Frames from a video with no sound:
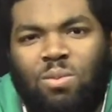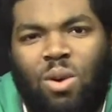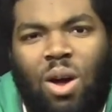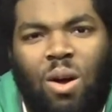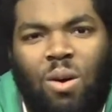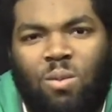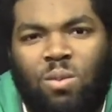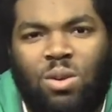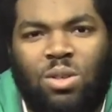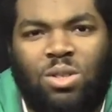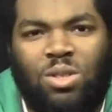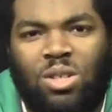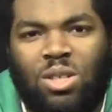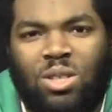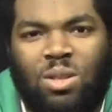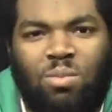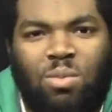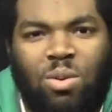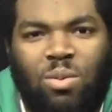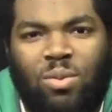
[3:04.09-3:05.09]
I wish
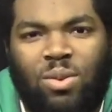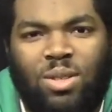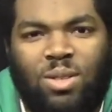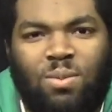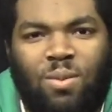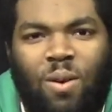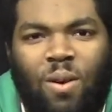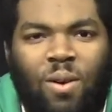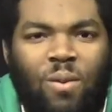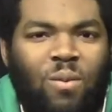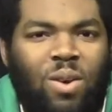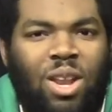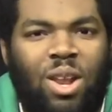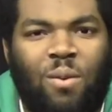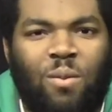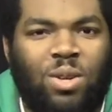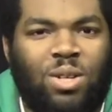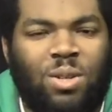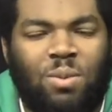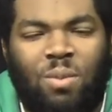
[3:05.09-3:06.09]
Justin Bieber wasn't smoking weed. I
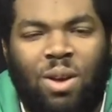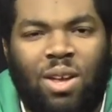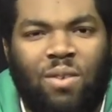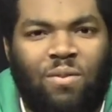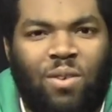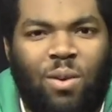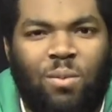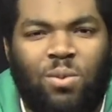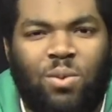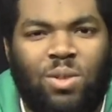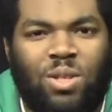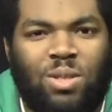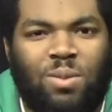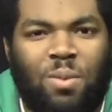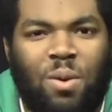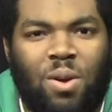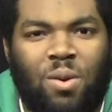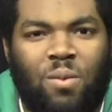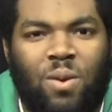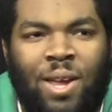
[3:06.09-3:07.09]
wish Mike Phelps wasn't
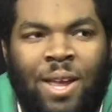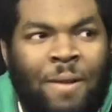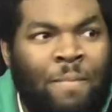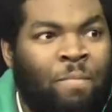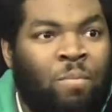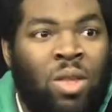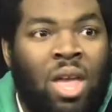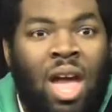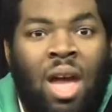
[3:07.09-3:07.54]
smoking weed.